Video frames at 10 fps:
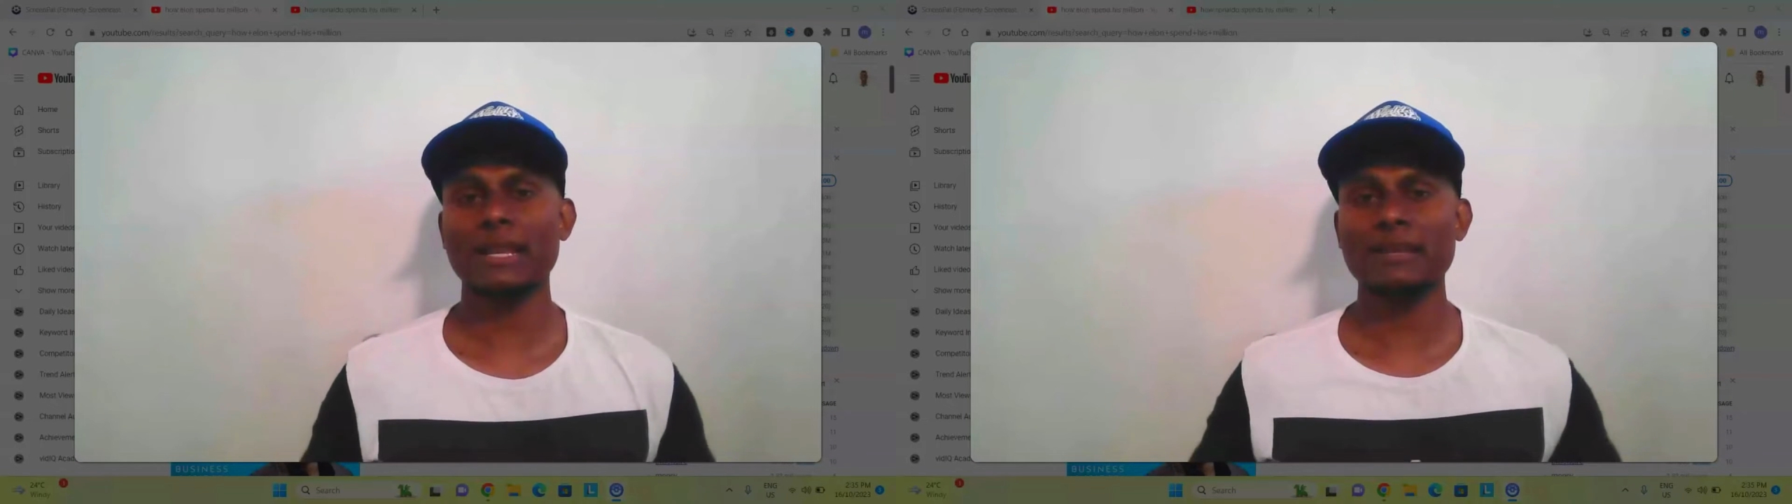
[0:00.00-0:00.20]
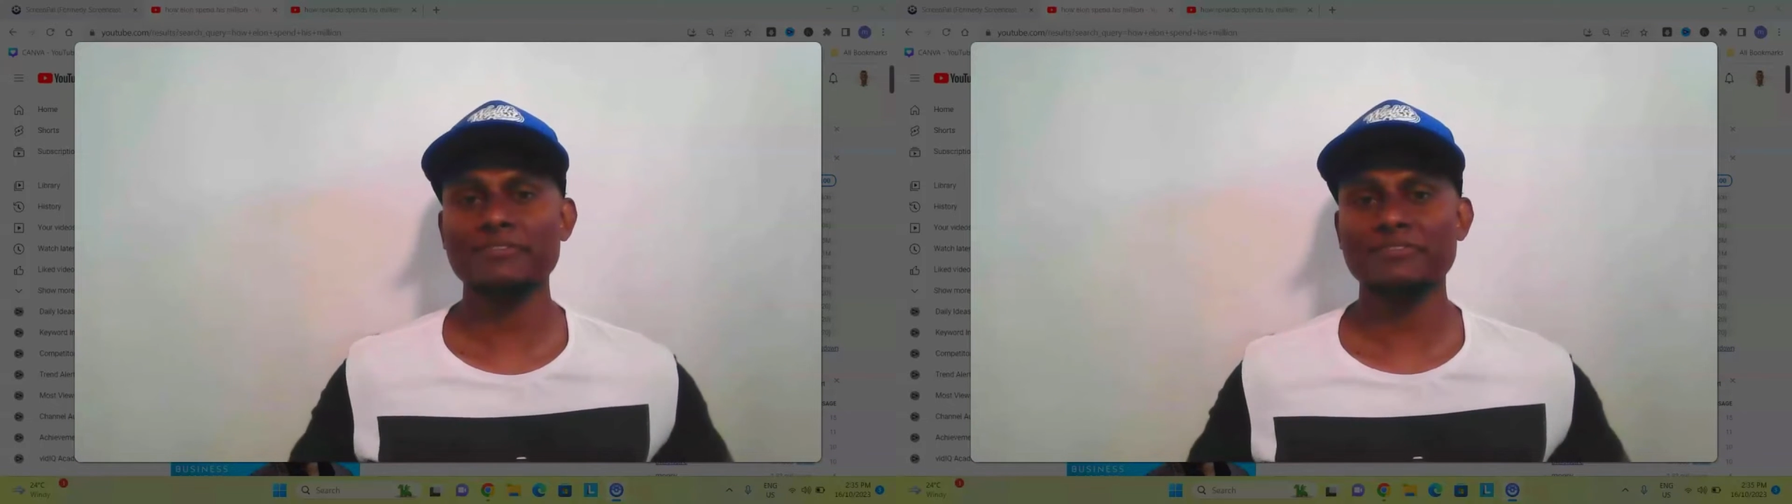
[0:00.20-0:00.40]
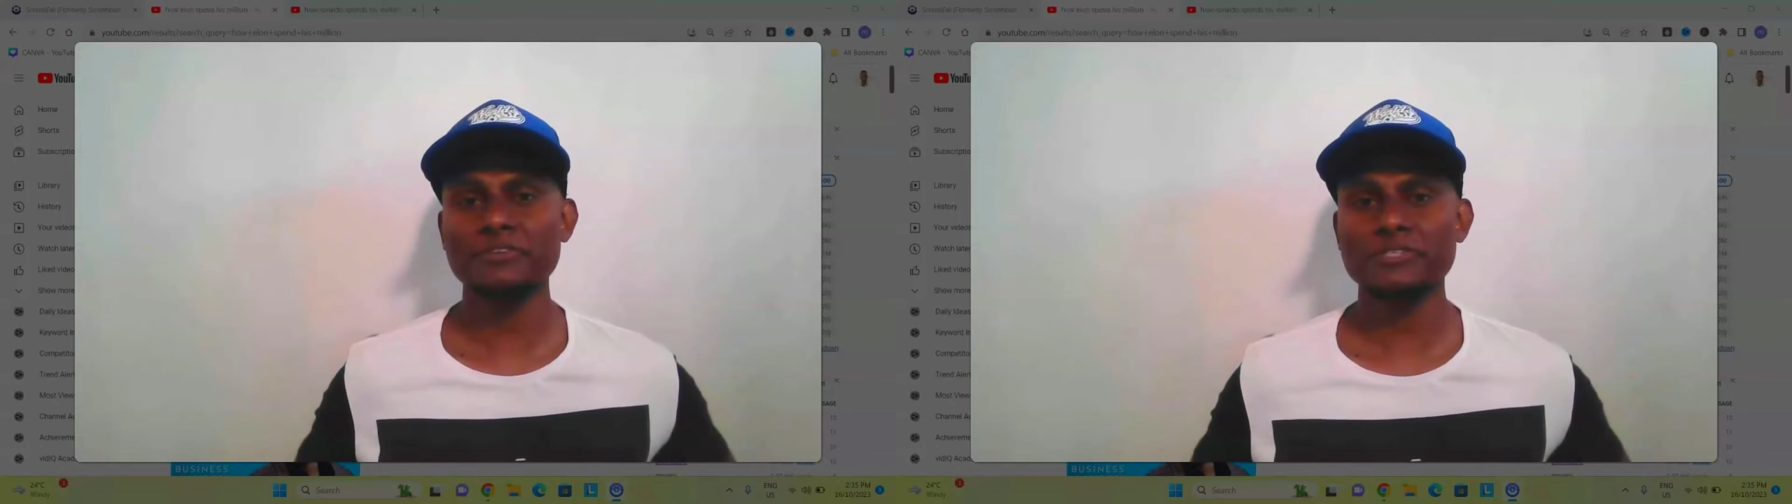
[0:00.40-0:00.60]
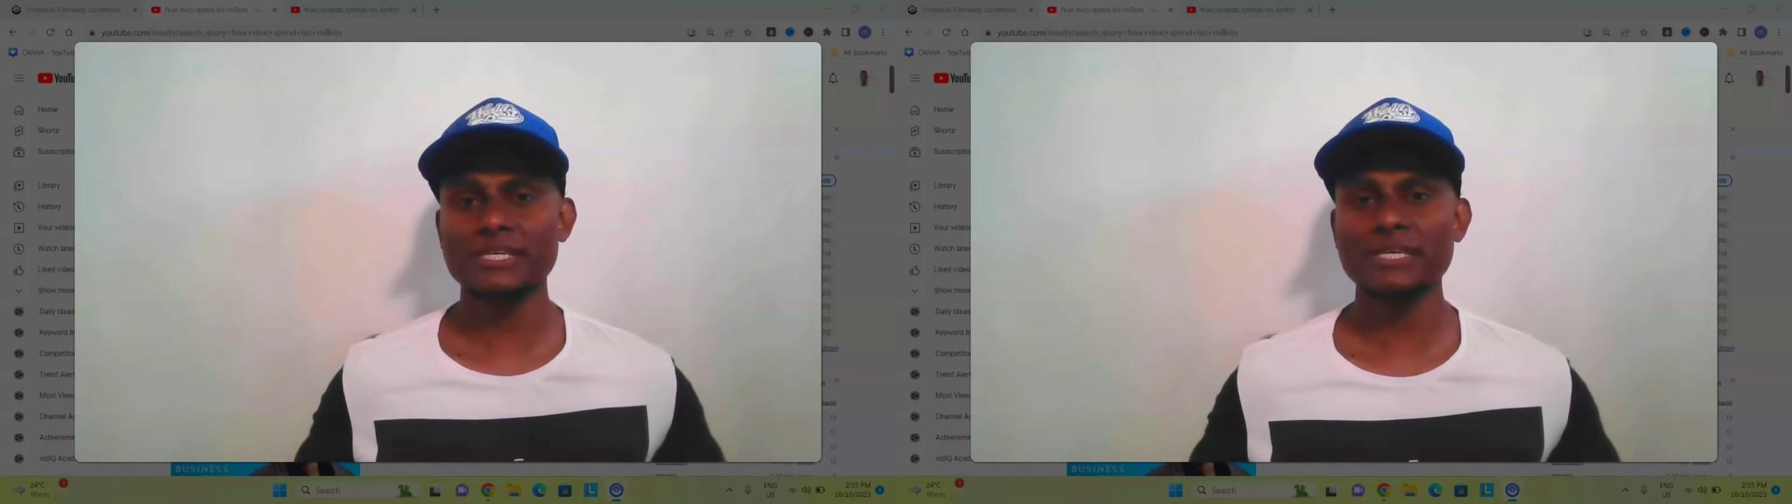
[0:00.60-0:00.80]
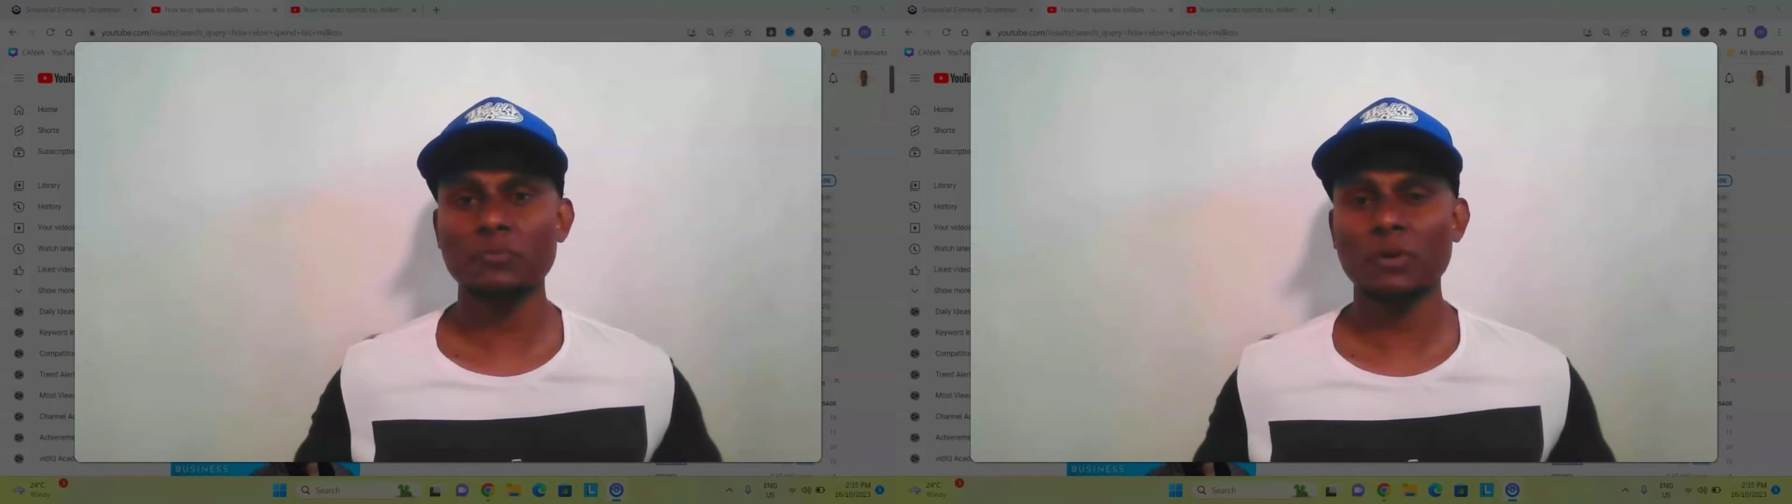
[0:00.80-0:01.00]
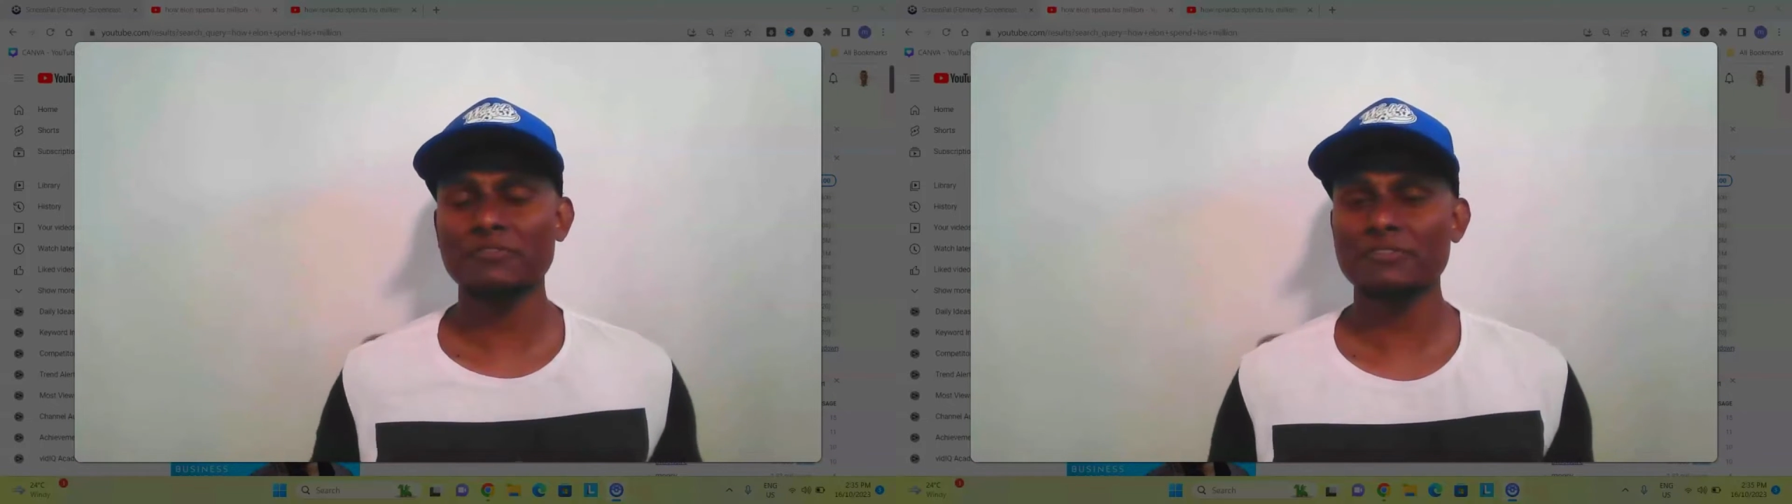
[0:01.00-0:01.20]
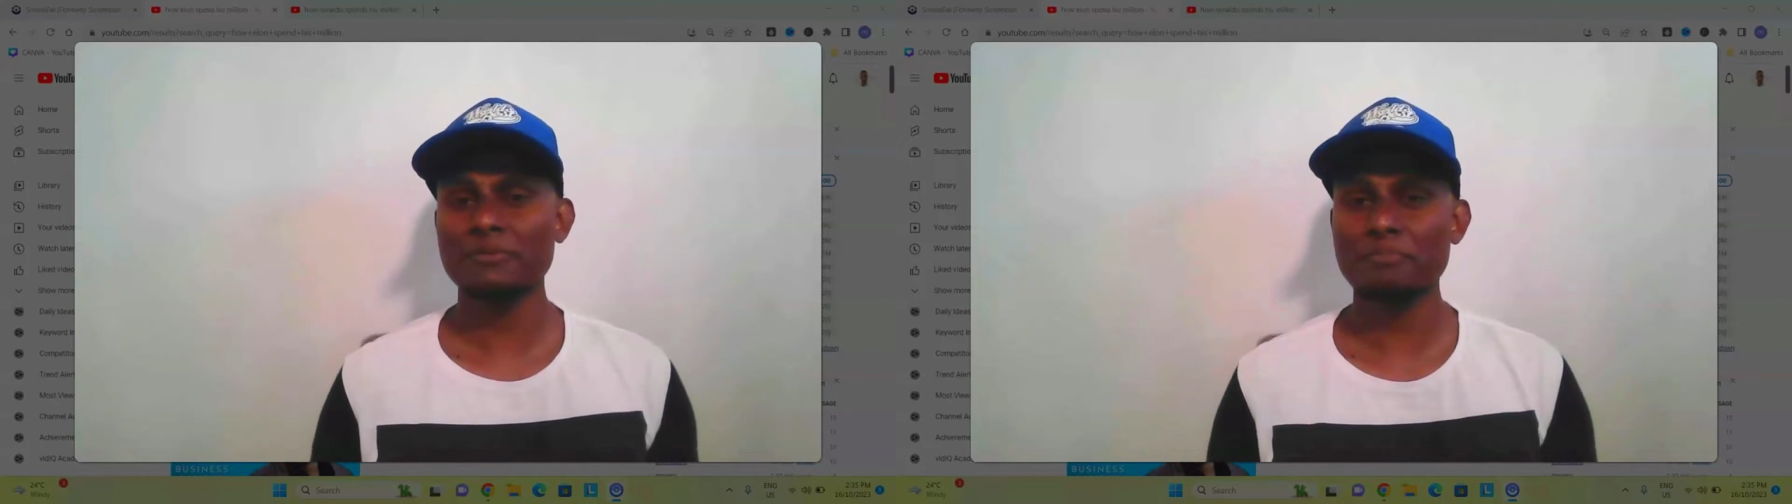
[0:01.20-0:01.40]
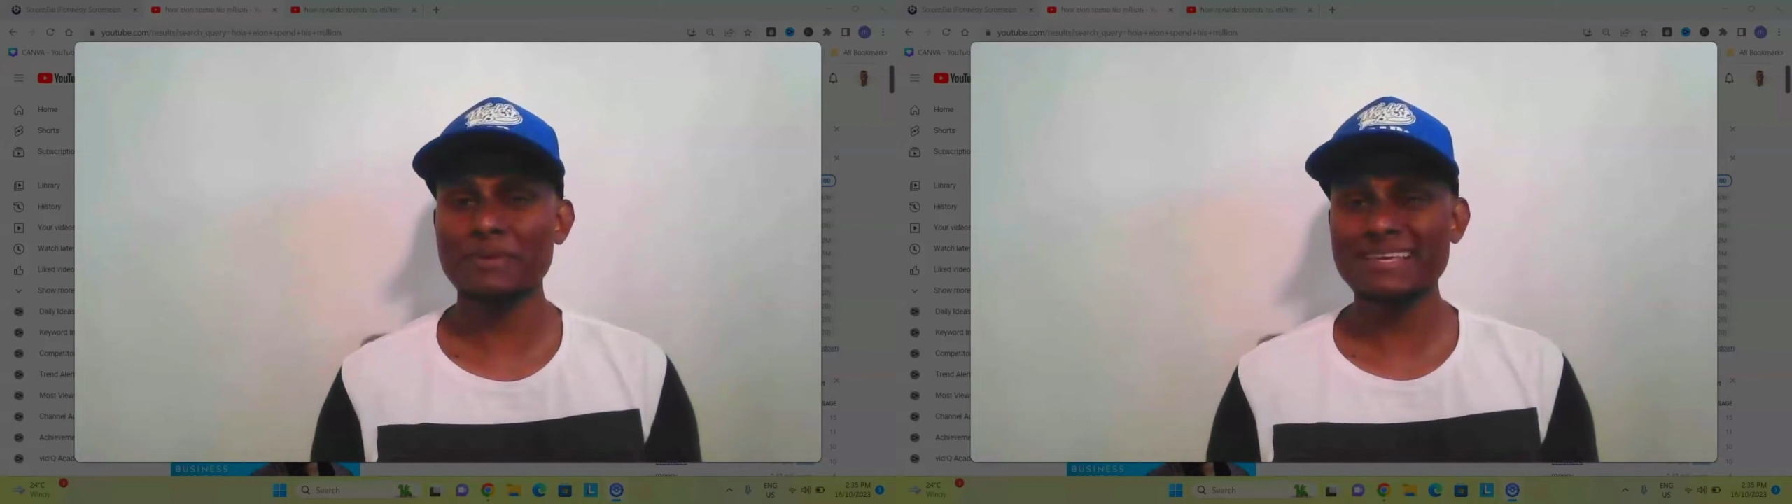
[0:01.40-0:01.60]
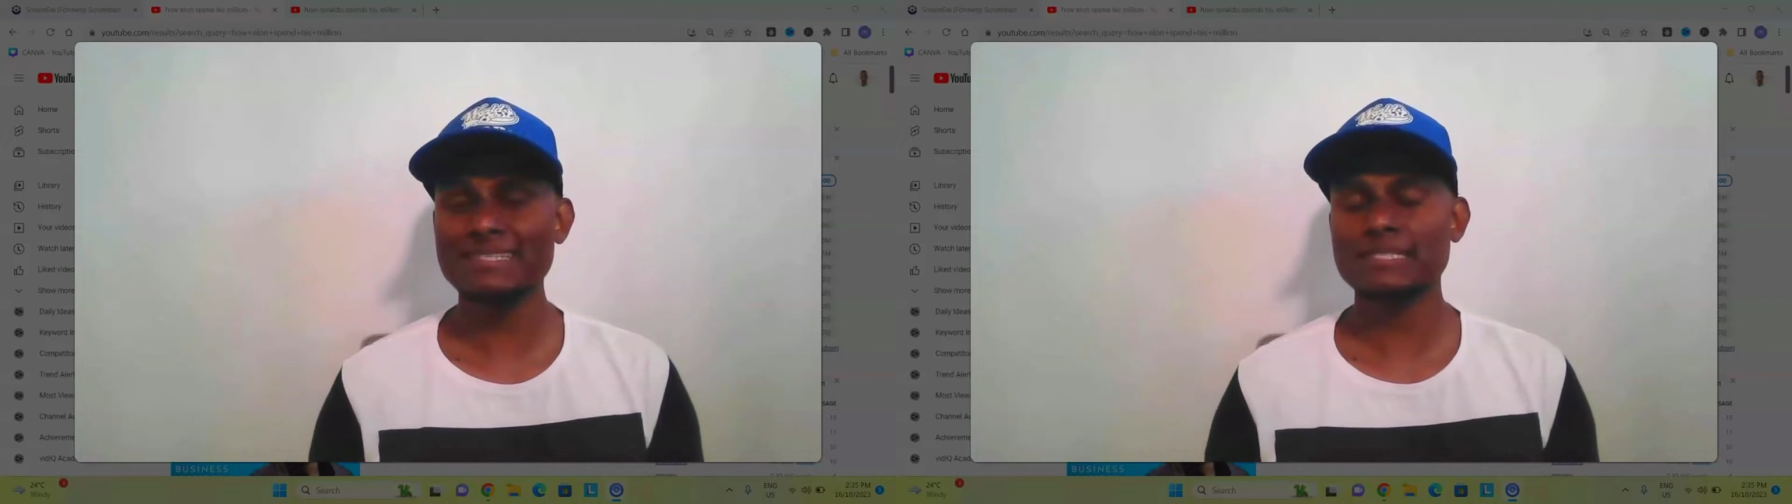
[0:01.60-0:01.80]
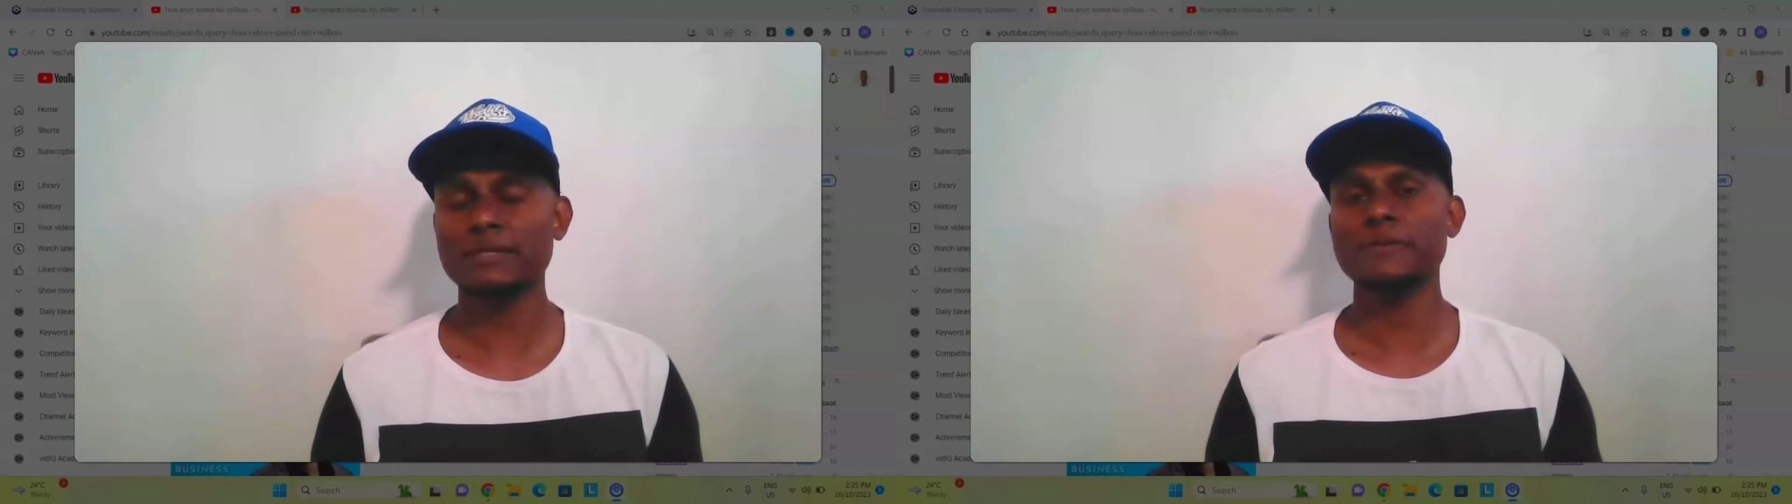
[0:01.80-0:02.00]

And if you see one of the biggest